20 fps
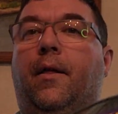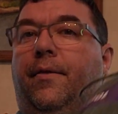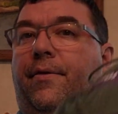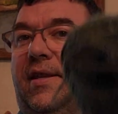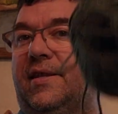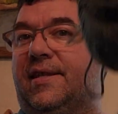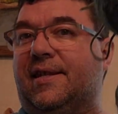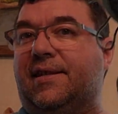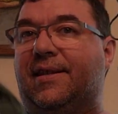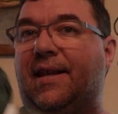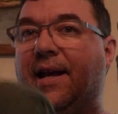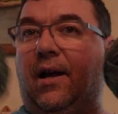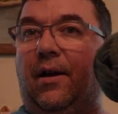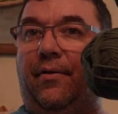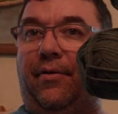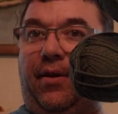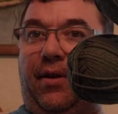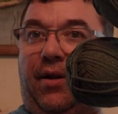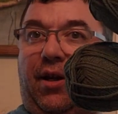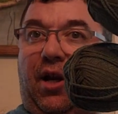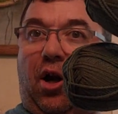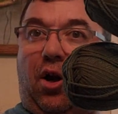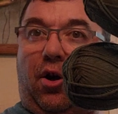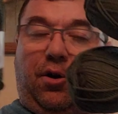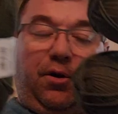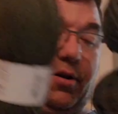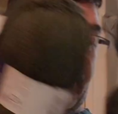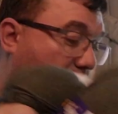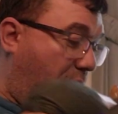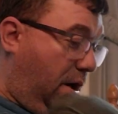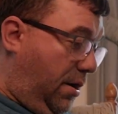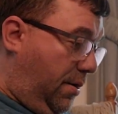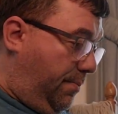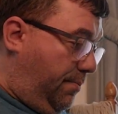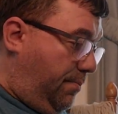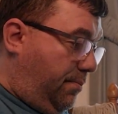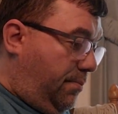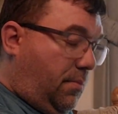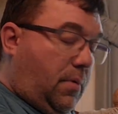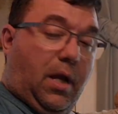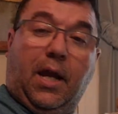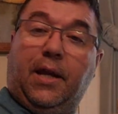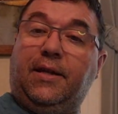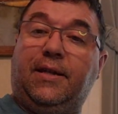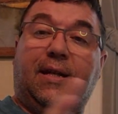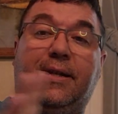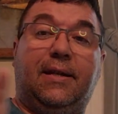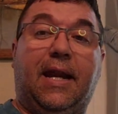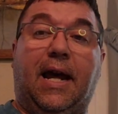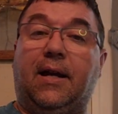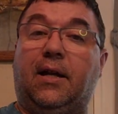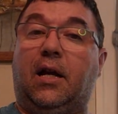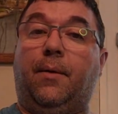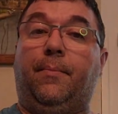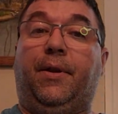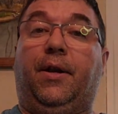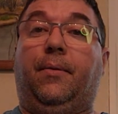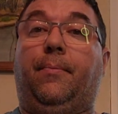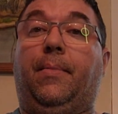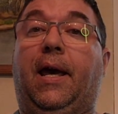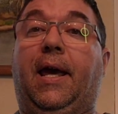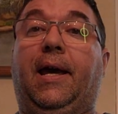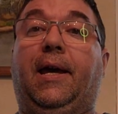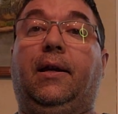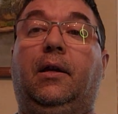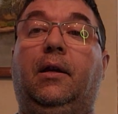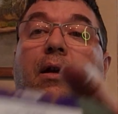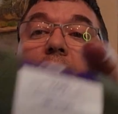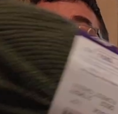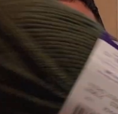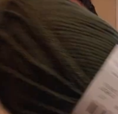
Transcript: This is how the yarn come. It did not come in a bag.